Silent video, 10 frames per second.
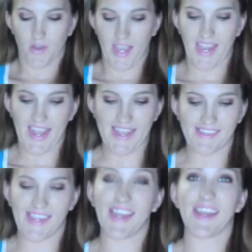Okay
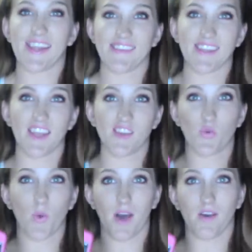guys, it is
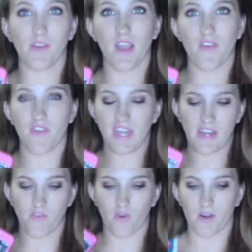twelve
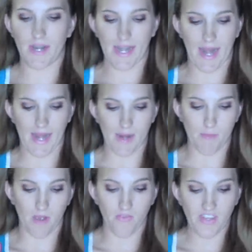fifty-four and I
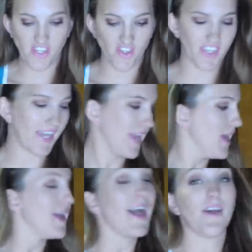am officially
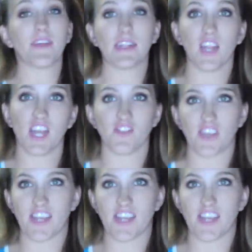having lunch.